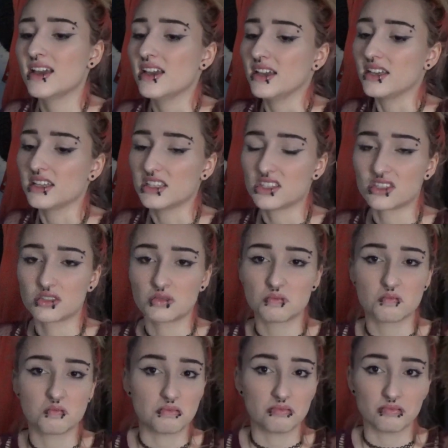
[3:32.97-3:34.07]
It's
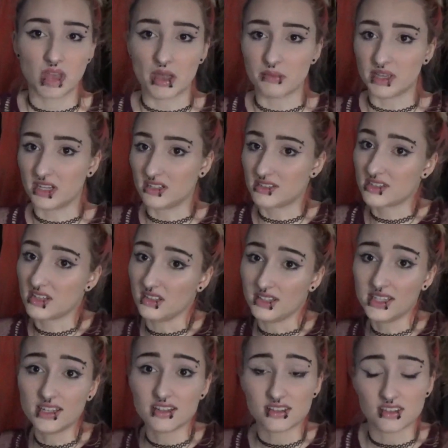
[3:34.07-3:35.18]

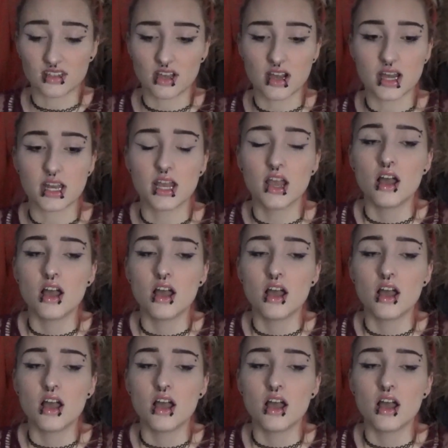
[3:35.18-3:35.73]
clean, it's good.